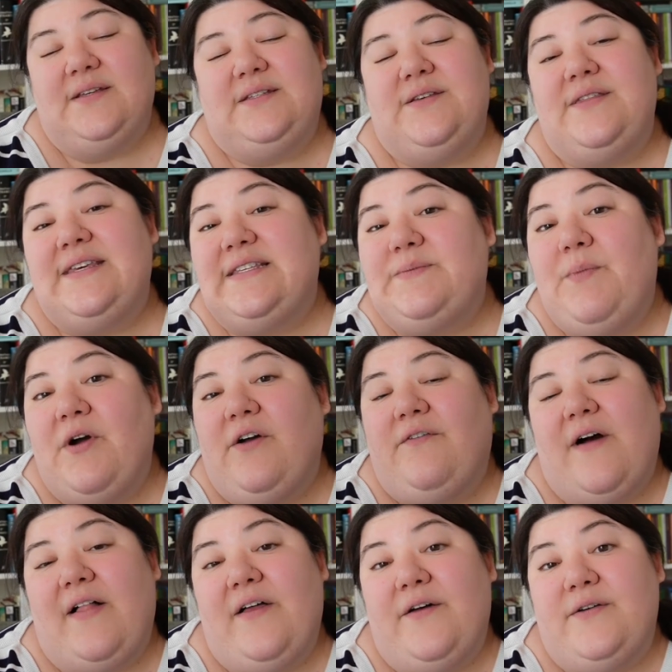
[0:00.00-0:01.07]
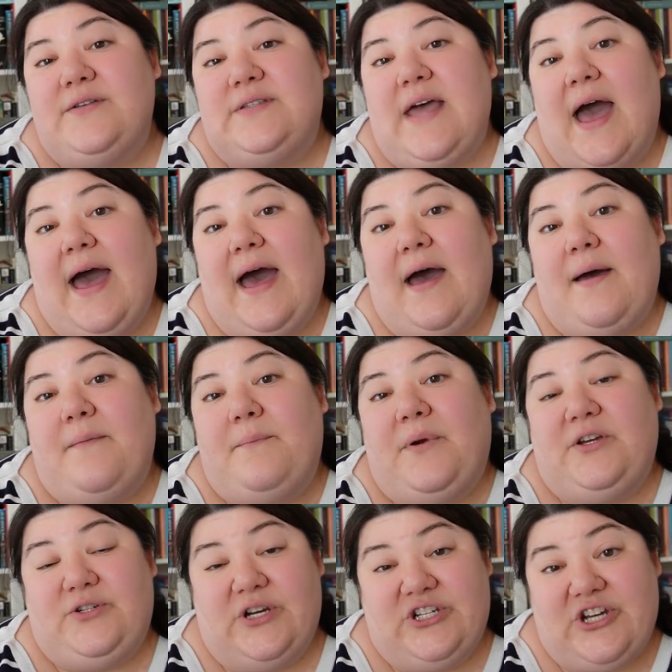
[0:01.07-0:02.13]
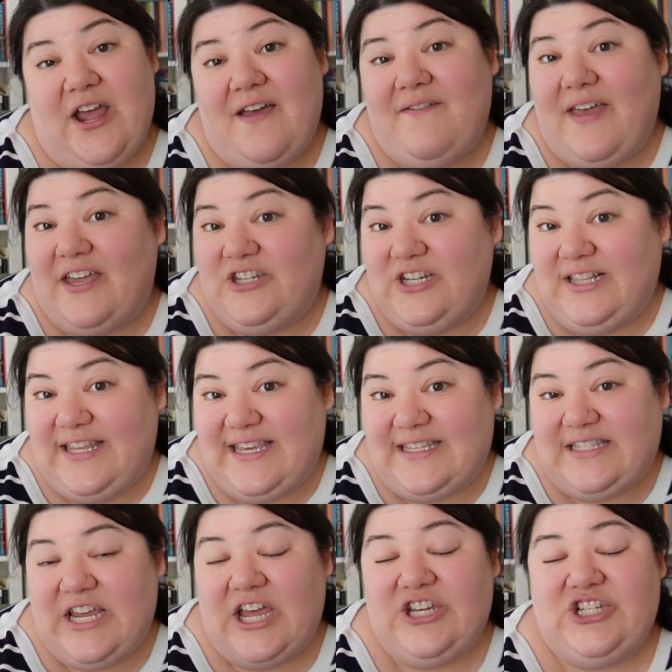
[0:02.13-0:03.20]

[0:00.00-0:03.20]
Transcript: So this book follows Patricia Evangelista.